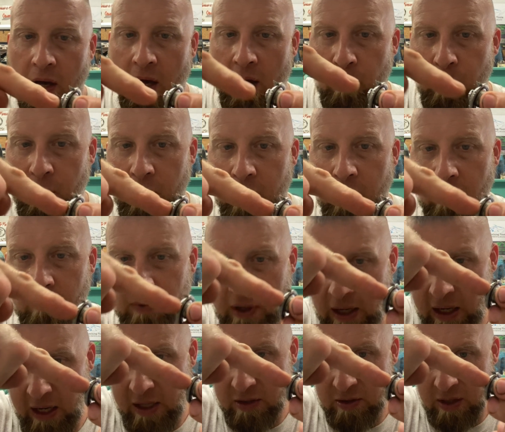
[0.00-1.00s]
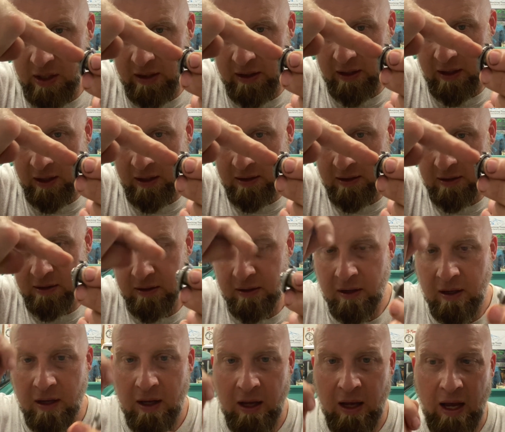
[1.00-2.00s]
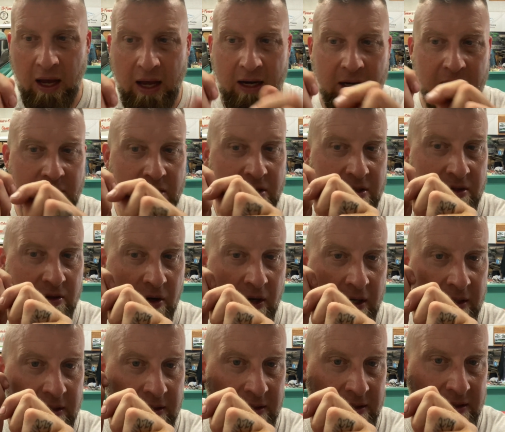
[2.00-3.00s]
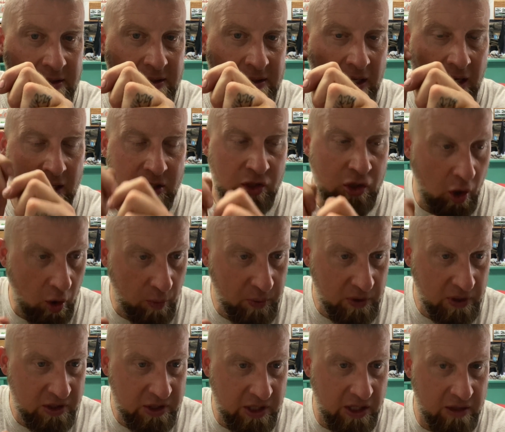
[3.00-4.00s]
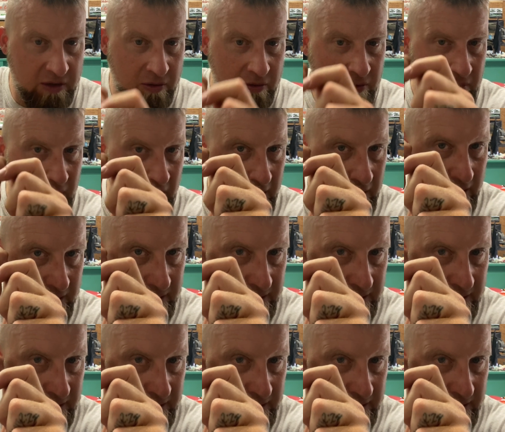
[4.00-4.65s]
I put it on the edge right there. And I just started, I sharpened the chisel and I